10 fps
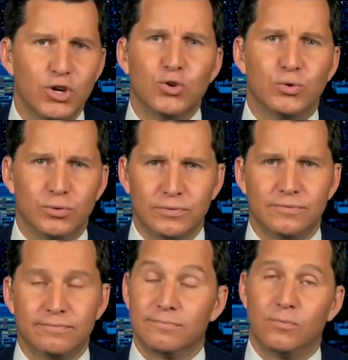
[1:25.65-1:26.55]
who,
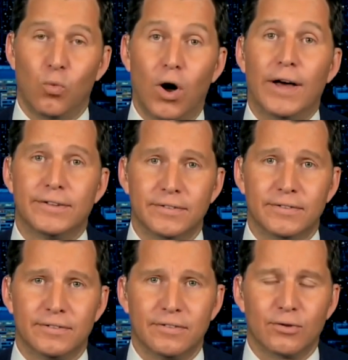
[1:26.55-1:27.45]
what
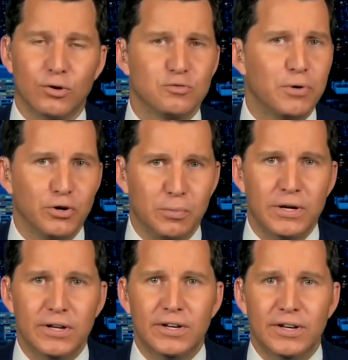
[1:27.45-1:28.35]
throws poop?
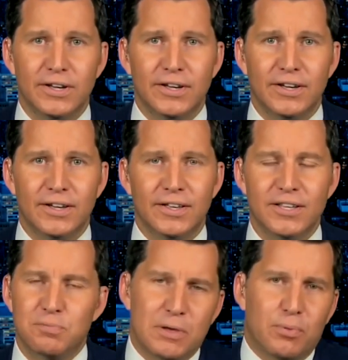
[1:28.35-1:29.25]

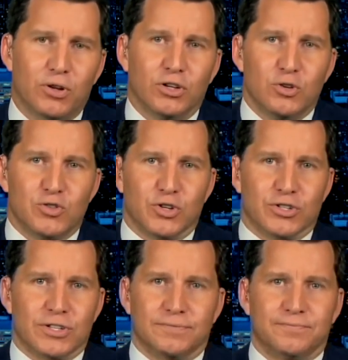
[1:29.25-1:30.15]
These people are
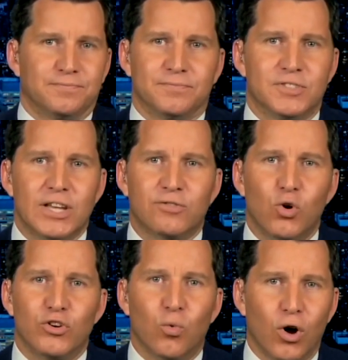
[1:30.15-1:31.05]
losers. Instead of
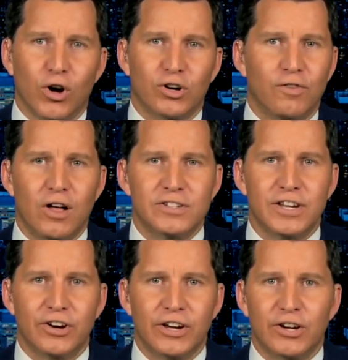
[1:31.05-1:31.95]
going to work or
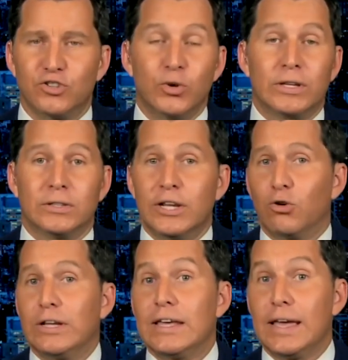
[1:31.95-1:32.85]
volunteering or doing
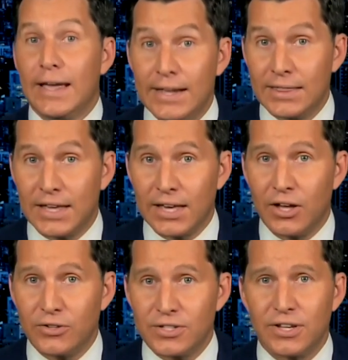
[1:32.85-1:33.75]
literally anything
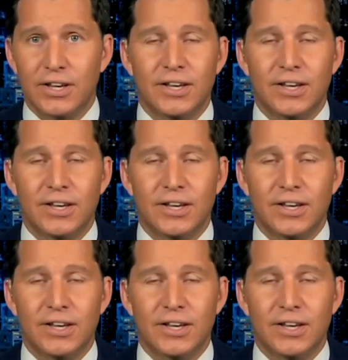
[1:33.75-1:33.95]
else,